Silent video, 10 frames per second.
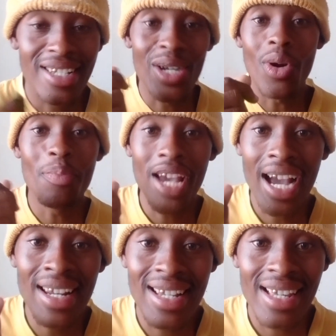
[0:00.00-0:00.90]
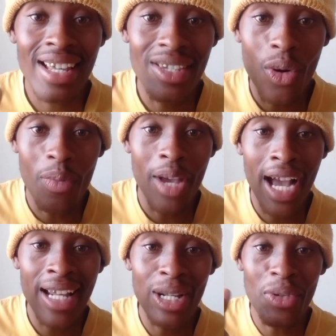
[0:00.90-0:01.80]
they were behind the scenes, they were
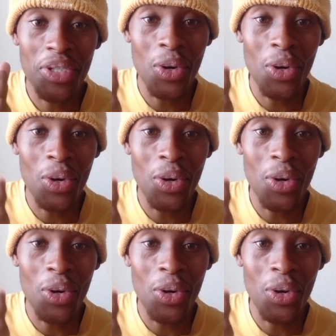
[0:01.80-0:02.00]
behind closed